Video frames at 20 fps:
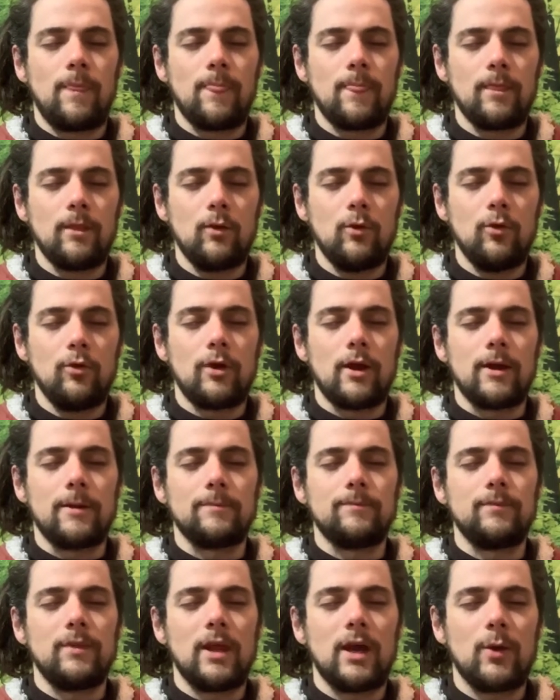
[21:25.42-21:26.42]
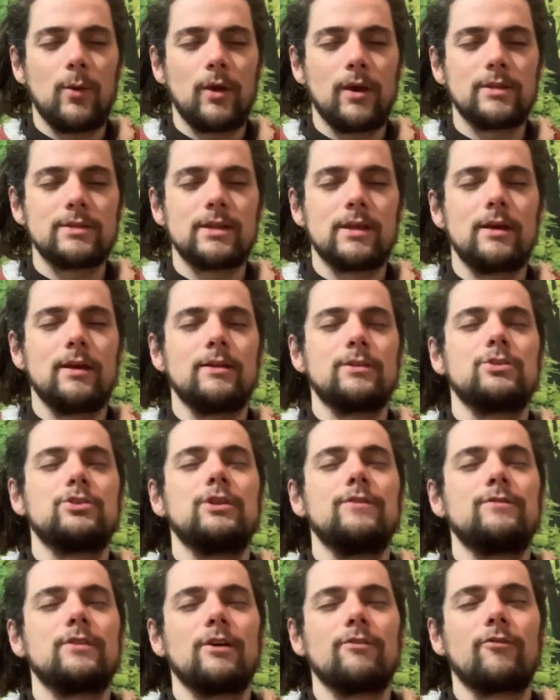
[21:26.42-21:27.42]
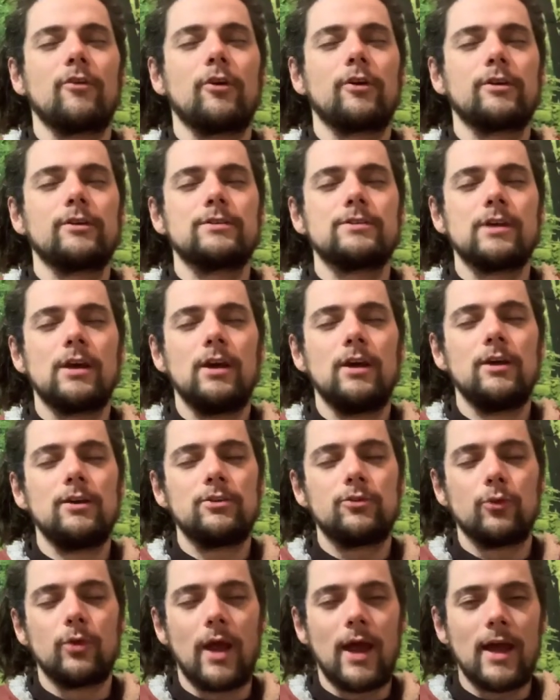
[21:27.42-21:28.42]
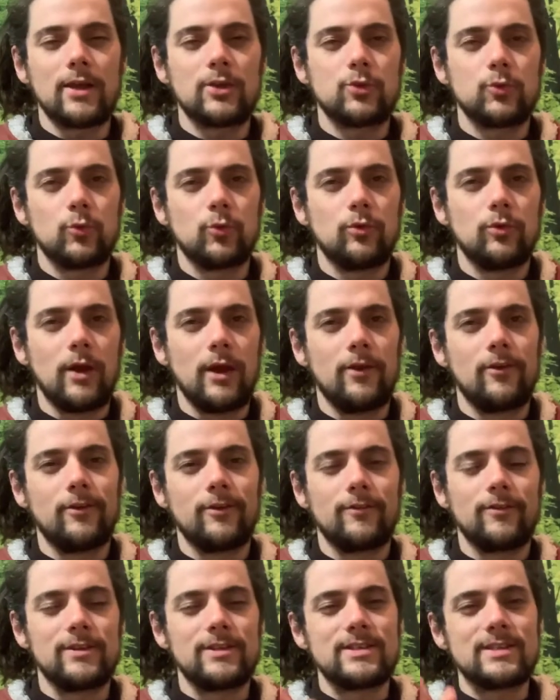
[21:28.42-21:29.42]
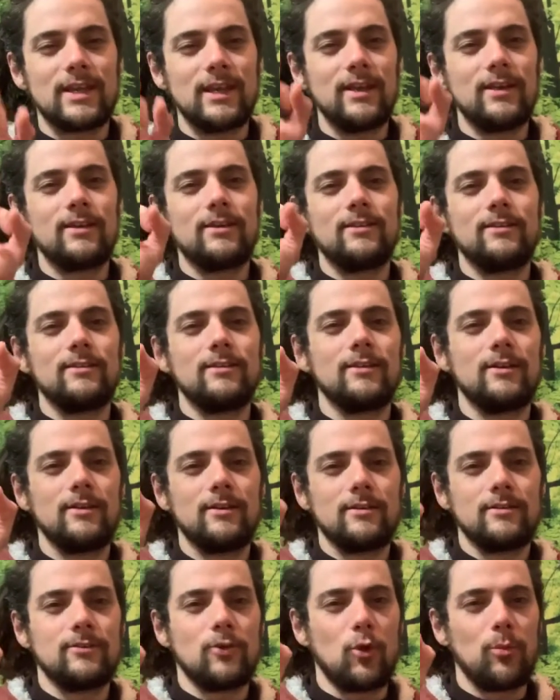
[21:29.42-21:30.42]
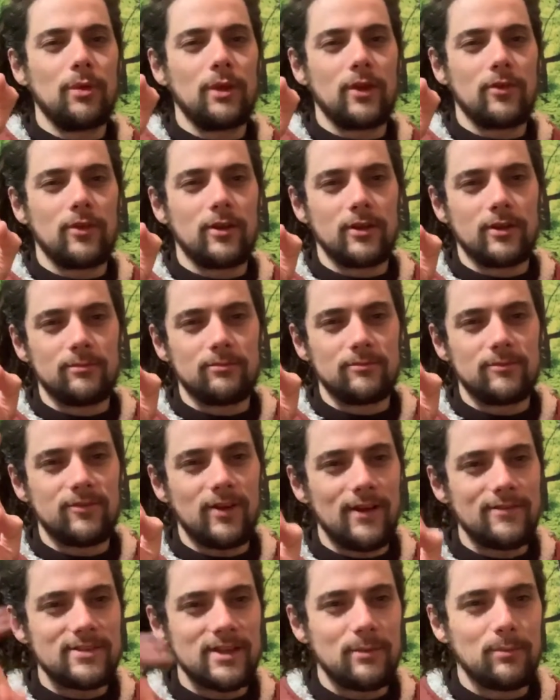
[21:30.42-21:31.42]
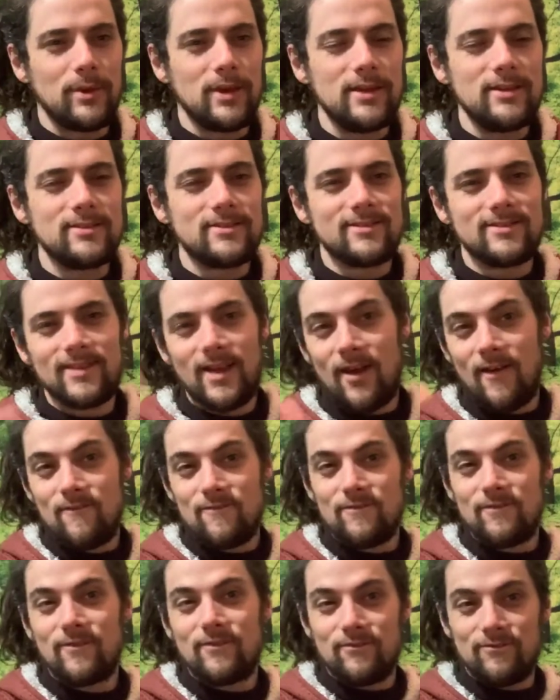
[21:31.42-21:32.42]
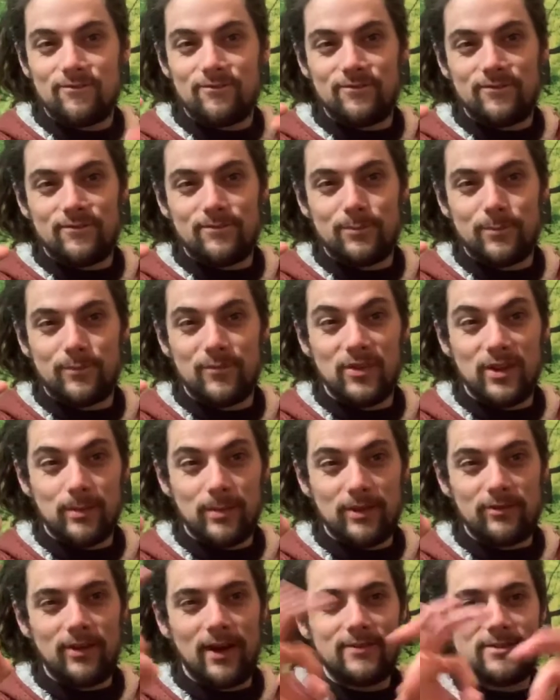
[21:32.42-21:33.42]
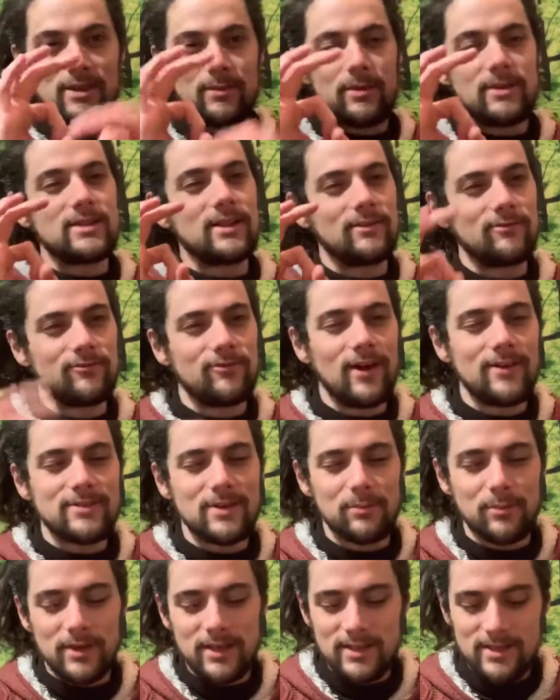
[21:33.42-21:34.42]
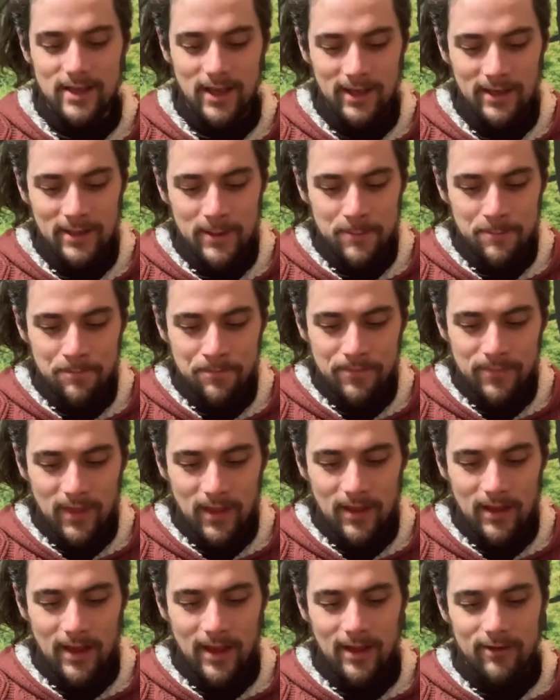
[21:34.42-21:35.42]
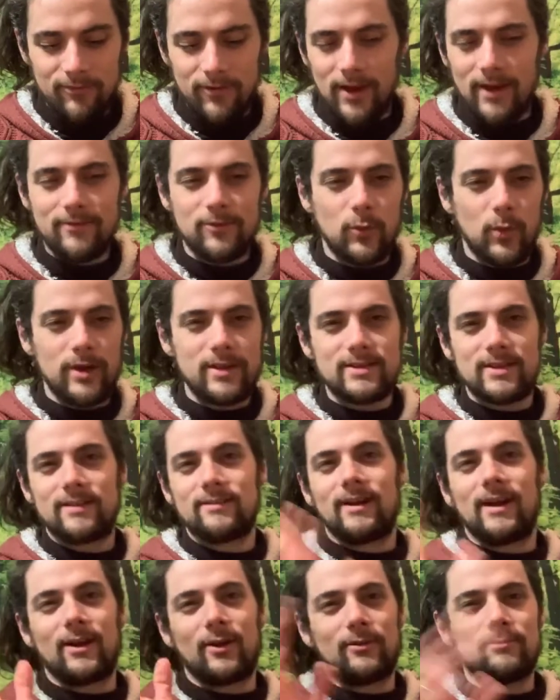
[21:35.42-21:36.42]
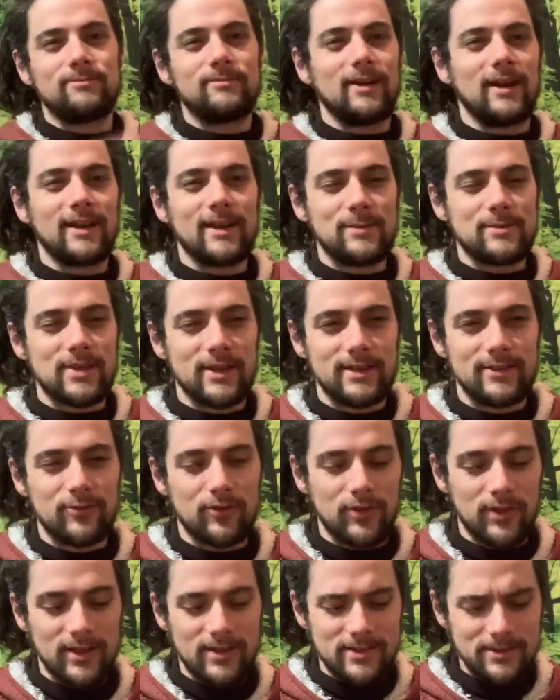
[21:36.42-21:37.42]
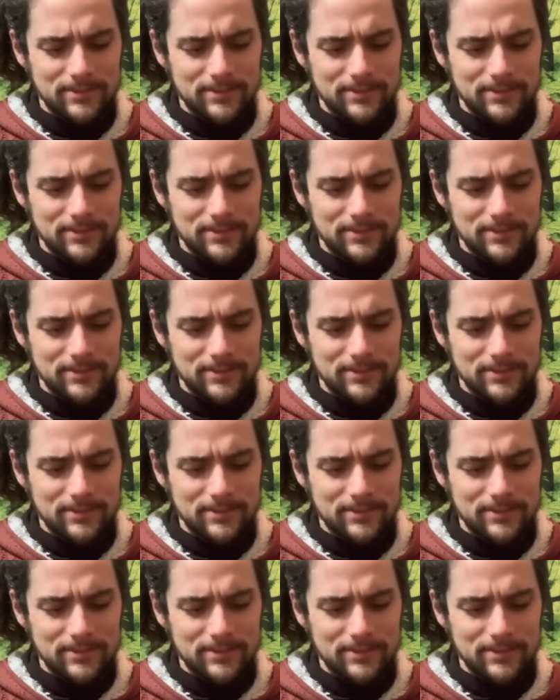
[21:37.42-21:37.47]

All right, now we're going to shift our focus to an actual area of the skin, no bigger than a 5-cent piece. Really big 5-cent piece. 5-cent piece. 5, 20 cent, I don't know. I keep saying different things.